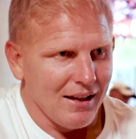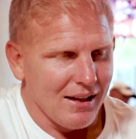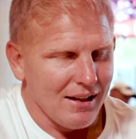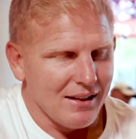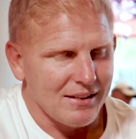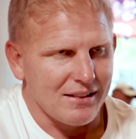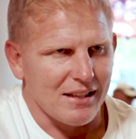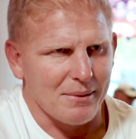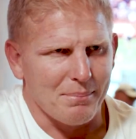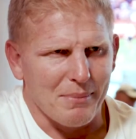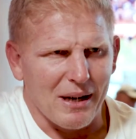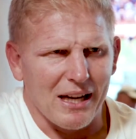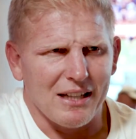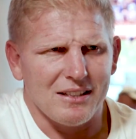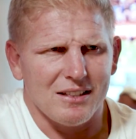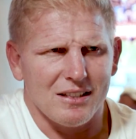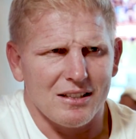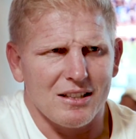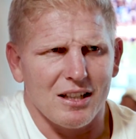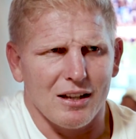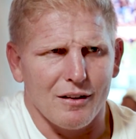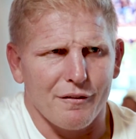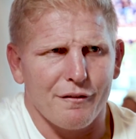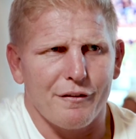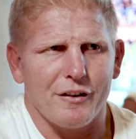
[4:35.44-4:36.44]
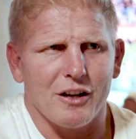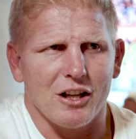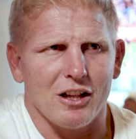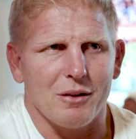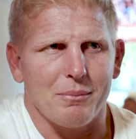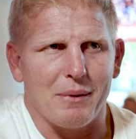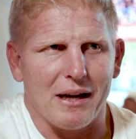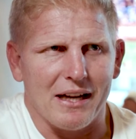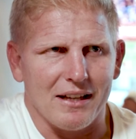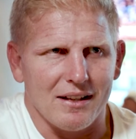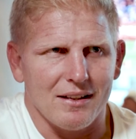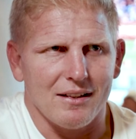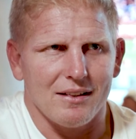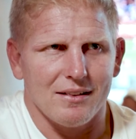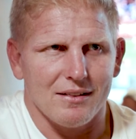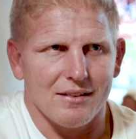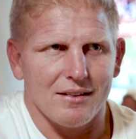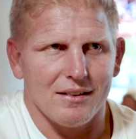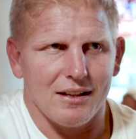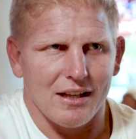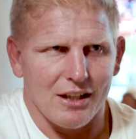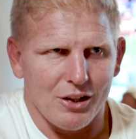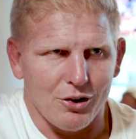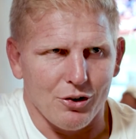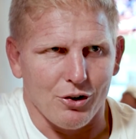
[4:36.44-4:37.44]
said, mate, I just got a feeling, mate,
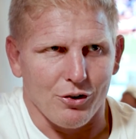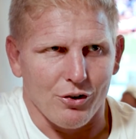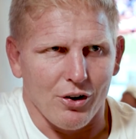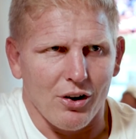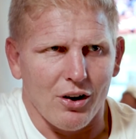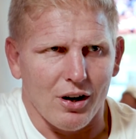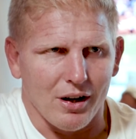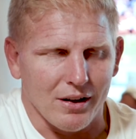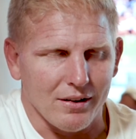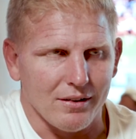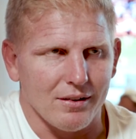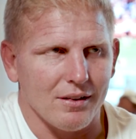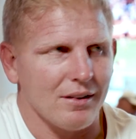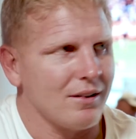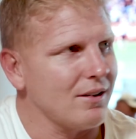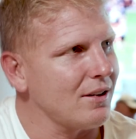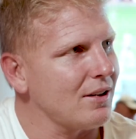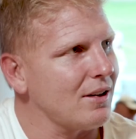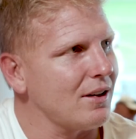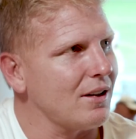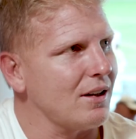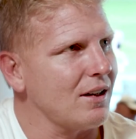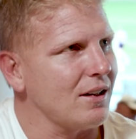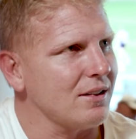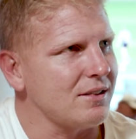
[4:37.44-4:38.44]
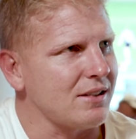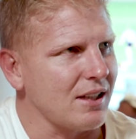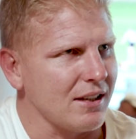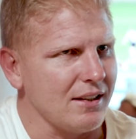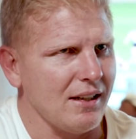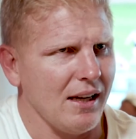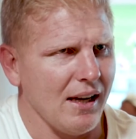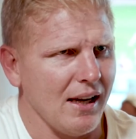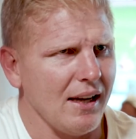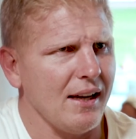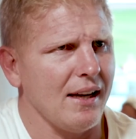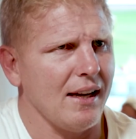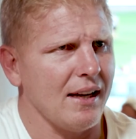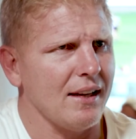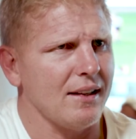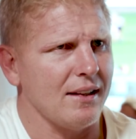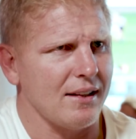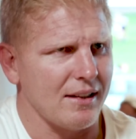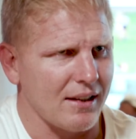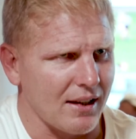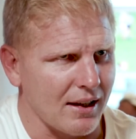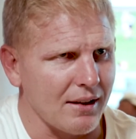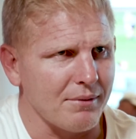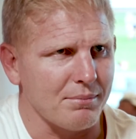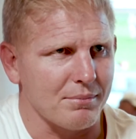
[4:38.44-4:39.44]
are you all right? I said,
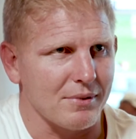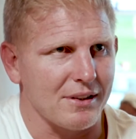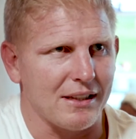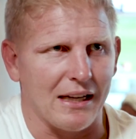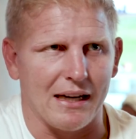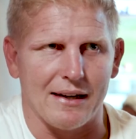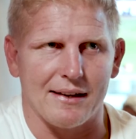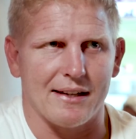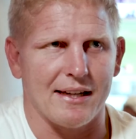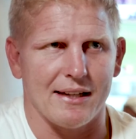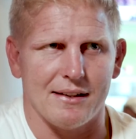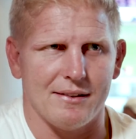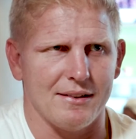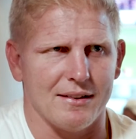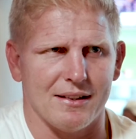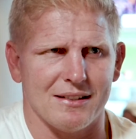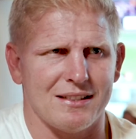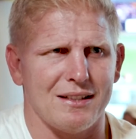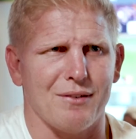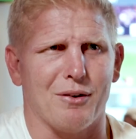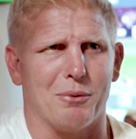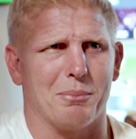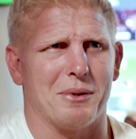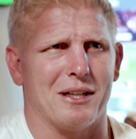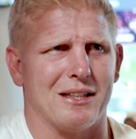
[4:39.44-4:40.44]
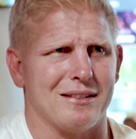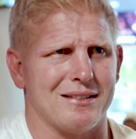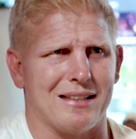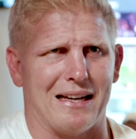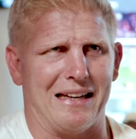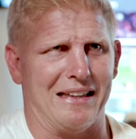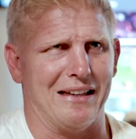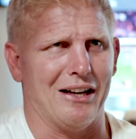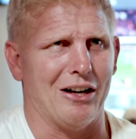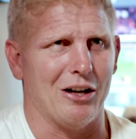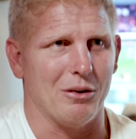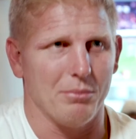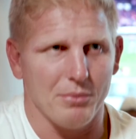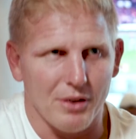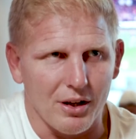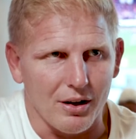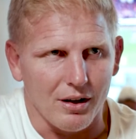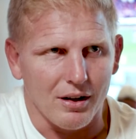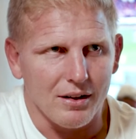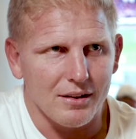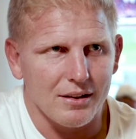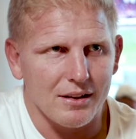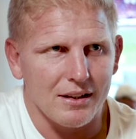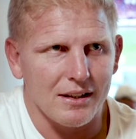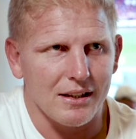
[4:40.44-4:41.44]
yeah, young kid, as if I'm going to say, no, I'm
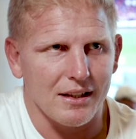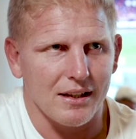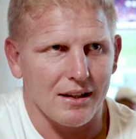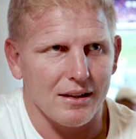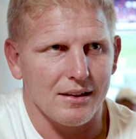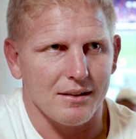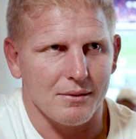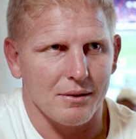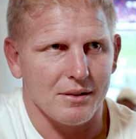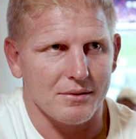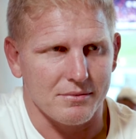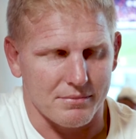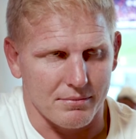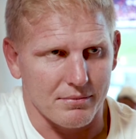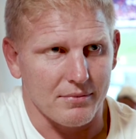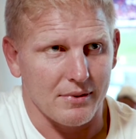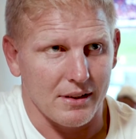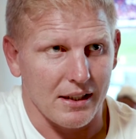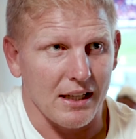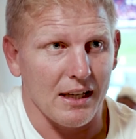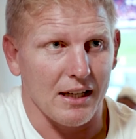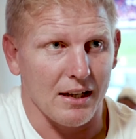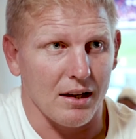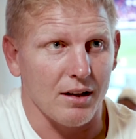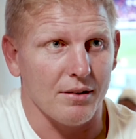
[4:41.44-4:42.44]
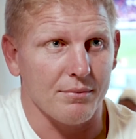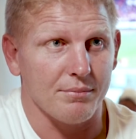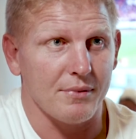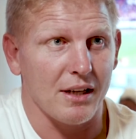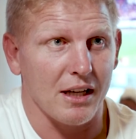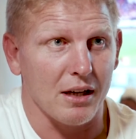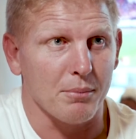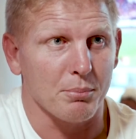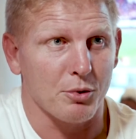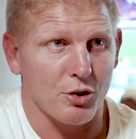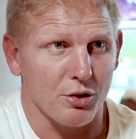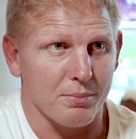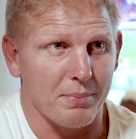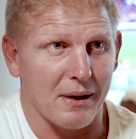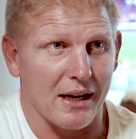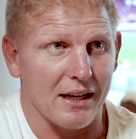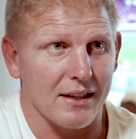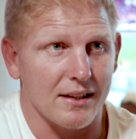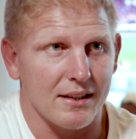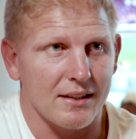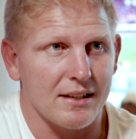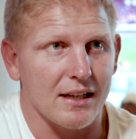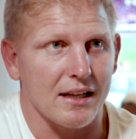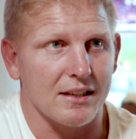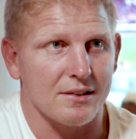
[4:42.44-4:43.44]
not. Yeah, I'm good, mate.
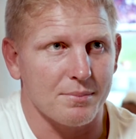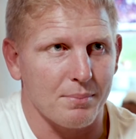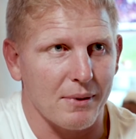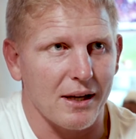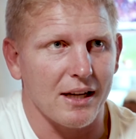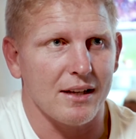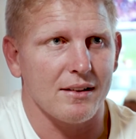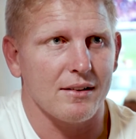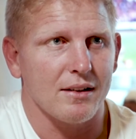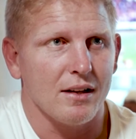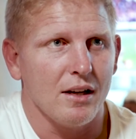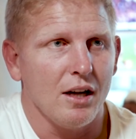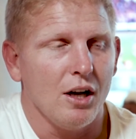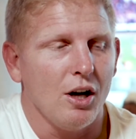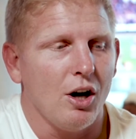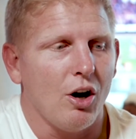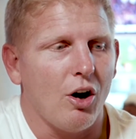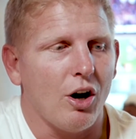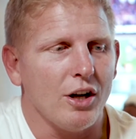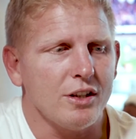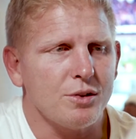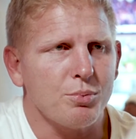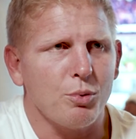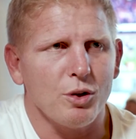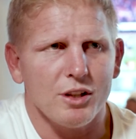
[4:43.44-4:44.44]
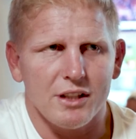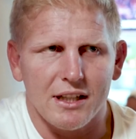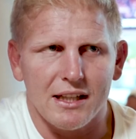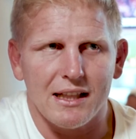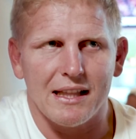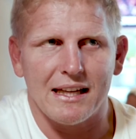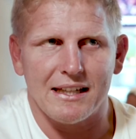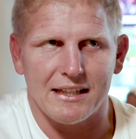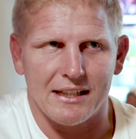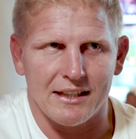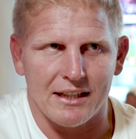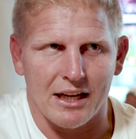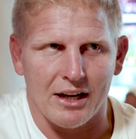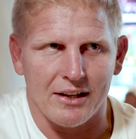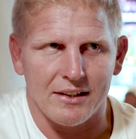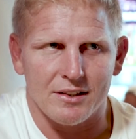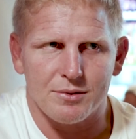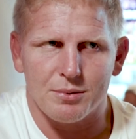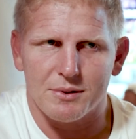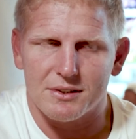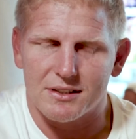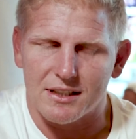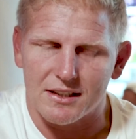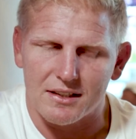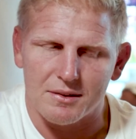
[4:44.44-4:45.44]
He goes, mate, I just want you to let you know, this is
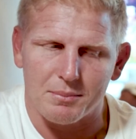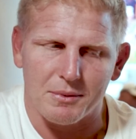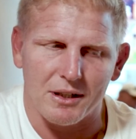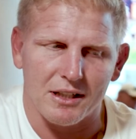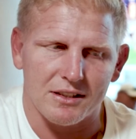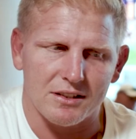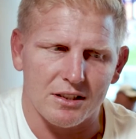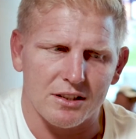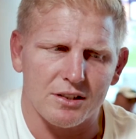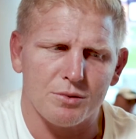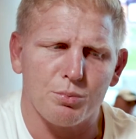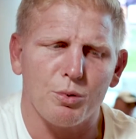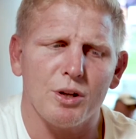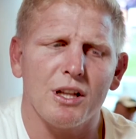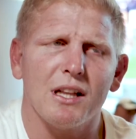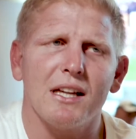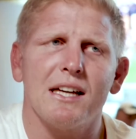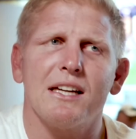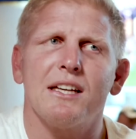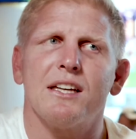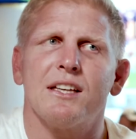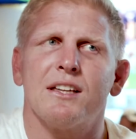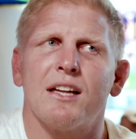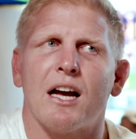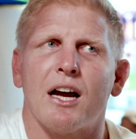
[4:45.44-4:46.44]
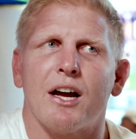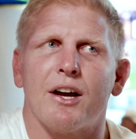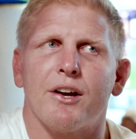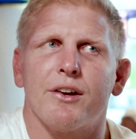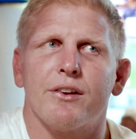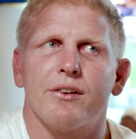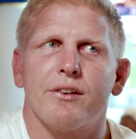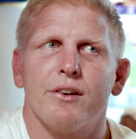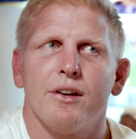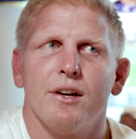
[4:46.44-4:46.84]
what he said to me, I just want to let you know